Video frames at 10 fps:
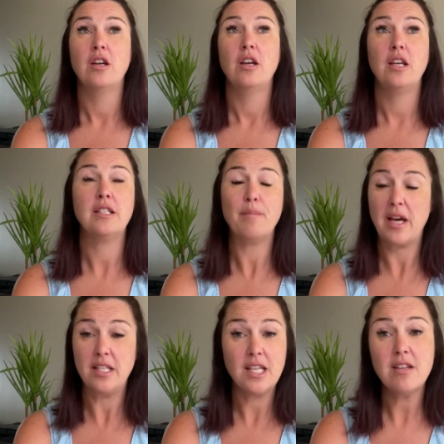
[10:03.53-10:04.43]
is
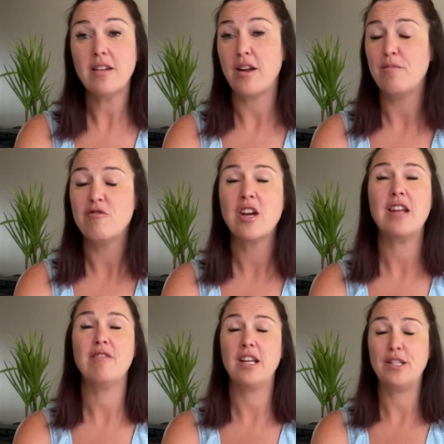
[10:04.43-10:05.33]
amazing and I'm really
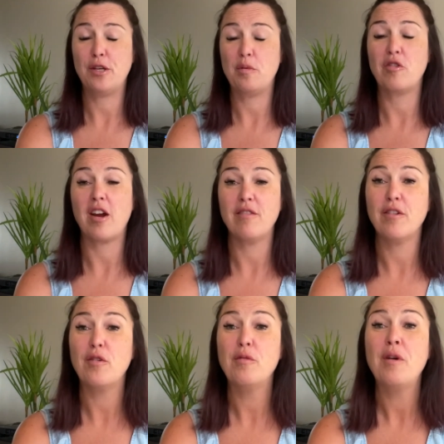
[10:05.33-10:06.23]
really super
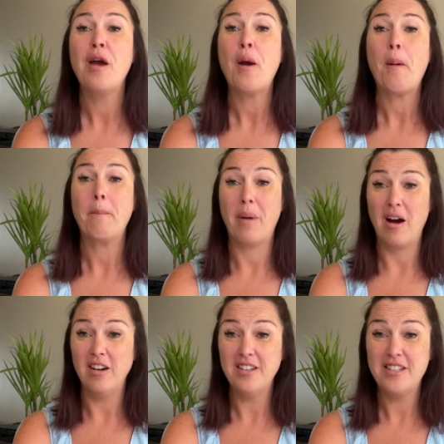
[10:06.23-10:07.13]
grateful,
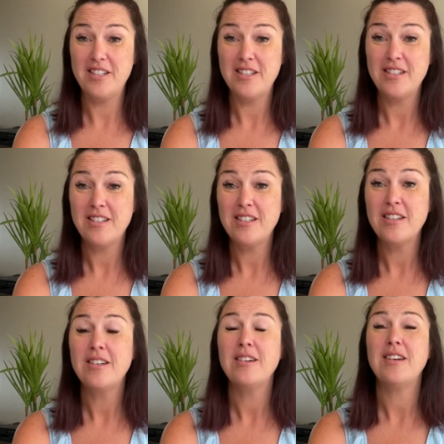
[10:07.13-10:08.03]
but
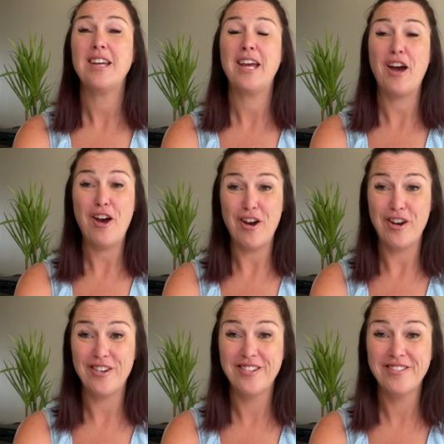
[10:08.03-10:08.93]
it hurt.
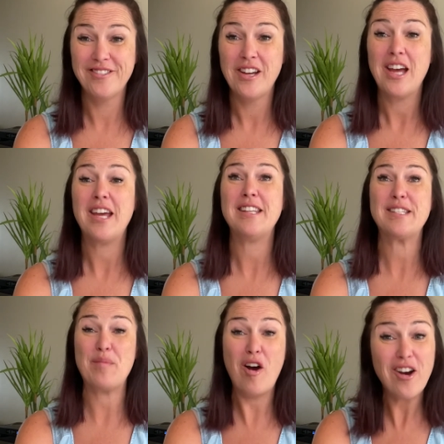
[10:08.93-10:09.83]
It
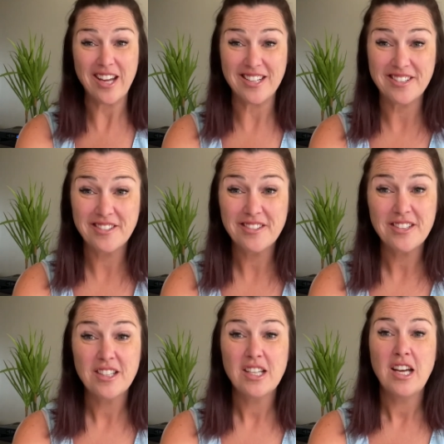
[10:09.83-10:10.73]
smarted.
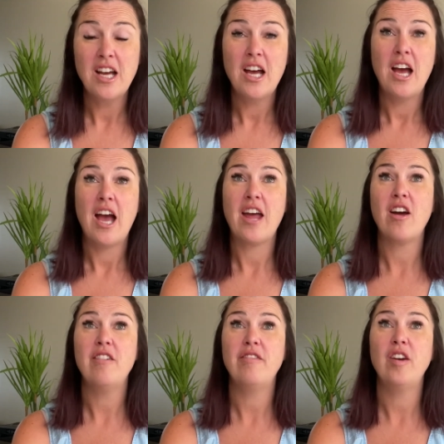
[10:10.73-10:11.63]
And
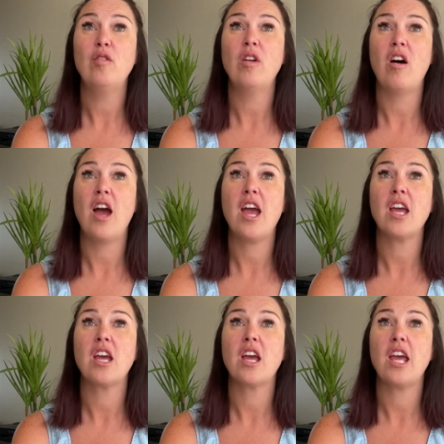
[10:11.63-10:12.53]
I feel
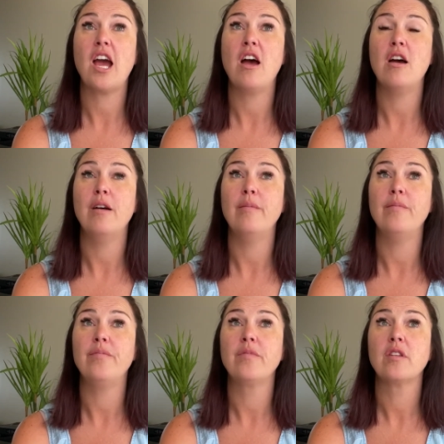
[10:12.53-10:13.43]
like um,